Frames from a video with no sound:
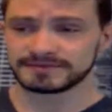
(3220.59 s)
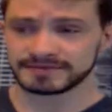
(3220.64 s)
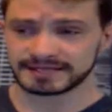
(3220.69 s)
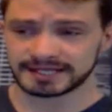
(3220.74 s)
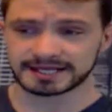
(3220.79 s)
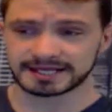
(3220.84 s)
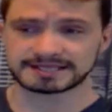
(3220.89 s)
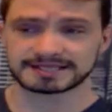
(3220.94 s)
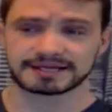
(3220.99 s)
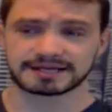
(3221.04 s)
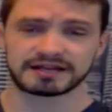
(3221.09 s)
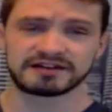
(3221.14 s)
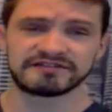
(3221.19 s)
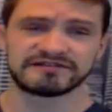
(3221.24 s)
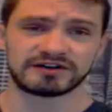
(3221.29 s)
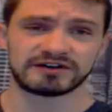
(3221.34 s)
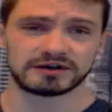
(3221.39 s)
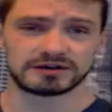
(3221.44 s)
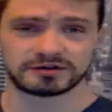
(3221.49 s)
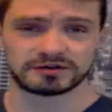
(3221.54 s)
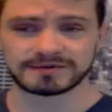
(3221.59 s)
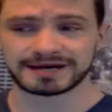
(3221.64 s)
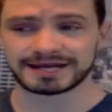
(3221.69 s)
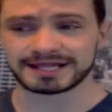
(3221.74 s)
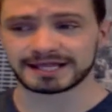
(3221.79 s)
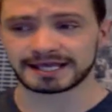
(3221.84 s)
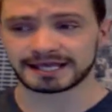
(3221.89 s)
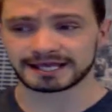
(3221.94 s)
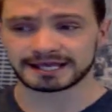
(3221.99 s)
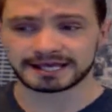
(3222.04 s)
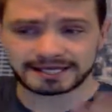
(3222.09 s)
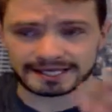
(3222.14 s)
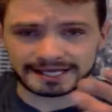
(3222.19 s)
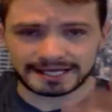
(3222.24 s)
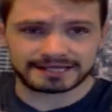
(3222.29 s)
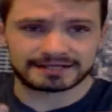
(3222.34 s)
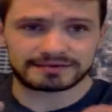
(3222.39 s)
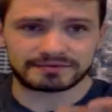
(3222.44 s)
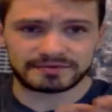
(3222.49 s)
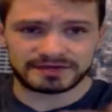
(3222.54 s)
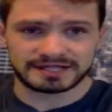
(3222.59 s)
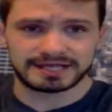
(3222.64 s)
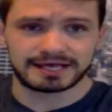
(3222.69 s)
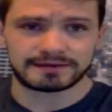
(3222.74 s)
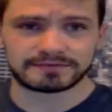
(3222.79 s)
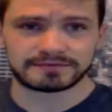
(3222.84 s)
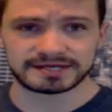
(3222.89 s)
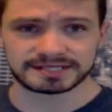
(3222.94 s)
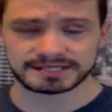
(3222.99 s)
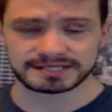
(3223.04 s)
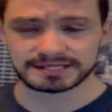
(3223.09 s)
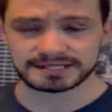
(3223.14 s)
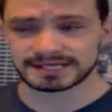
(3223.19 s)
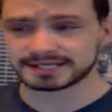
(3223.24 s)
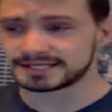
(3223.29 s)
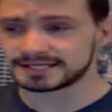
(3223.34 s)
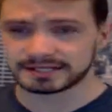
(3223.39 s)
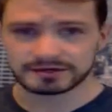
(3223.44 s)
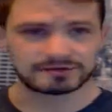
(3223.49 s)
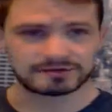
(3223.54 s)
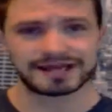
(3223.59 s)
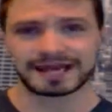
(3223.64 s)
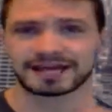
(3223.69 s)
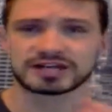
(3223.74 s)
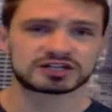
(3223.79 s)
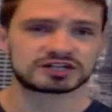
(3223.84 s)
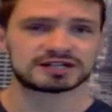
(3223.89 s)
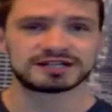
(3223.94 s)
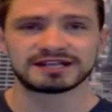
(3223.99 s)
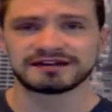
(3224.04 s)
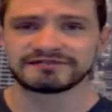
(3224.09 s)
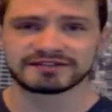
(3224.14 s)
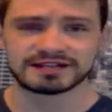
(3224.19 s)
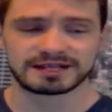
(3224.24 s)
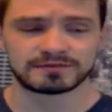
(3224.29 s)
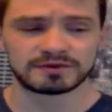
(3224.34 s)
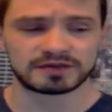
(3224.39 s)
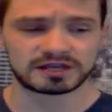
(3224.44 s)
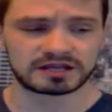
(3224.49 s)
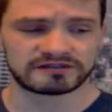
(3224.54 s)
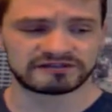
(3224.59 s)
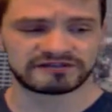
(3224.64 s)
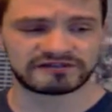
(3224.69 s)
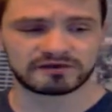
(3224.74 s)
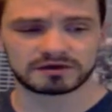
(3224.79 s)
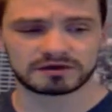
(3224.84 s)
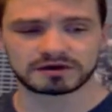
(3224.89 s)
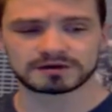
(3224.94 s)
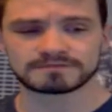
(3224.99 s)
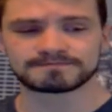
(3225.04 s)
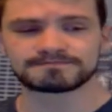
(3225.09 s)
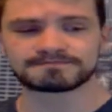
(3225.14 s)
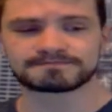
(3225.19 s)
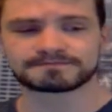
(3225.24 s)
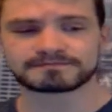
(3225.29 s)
That's the kind of volume I like. I like it to be that busy. That's the interaction level I'm looking for.